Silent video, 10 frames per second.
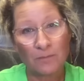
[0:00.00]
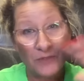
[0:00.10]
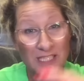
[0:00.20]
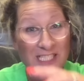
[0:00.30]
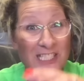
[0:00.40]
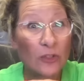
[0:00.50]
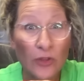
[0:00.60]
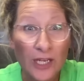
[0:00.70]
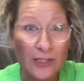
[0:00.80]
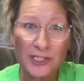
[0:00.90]
is still
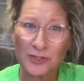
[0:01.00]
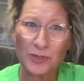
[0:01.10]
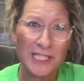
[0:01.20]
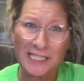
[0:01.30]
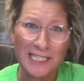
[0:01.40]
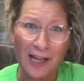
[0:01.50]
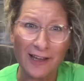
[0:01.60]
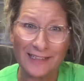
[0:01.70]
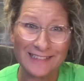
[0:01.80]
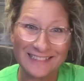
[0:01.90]
there because we didn't
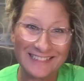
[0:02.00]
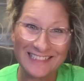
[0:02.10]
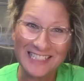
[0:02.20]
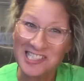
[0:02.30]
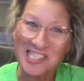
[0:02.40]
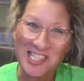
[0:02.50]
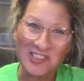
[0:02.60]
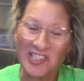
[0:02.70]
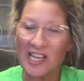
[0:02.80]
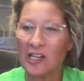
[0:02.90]
cut it. It's still
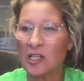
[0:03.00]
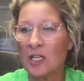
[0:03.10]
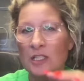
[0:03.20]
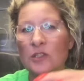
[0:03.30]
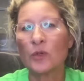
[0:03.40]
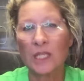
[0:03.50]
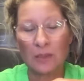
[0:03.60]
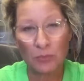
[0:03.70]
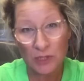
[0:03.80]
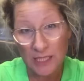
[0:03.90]
there so it can
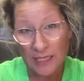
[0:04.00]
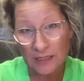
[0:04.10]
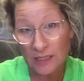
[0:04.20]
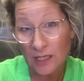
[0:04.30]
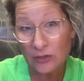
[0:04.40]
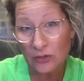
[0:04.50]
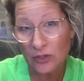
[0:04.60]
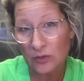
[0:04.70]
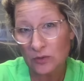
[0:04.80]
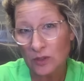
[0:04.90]
protect the
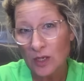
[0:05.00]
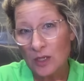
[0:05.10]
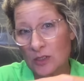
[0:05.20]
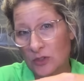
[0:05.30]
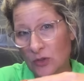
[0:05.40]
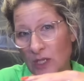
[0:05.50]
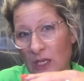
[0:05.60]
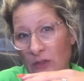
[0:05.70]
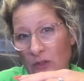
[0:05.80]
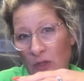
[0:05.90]
undercoat, so the
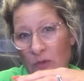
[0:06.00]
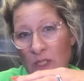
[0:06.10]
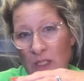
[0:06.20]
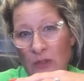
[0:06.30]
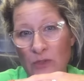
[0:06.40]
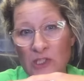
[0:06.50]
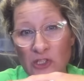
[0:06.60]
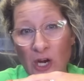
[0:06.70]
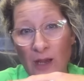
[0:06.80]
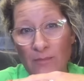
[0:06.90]
undercoat can do its
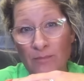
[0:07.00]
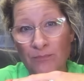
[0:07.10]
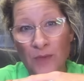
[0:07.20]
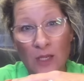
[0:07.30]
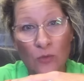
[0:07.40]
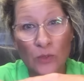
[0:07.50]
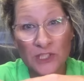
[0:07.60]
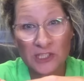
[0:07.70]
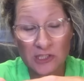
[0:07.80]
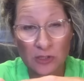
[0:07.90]
job, which is to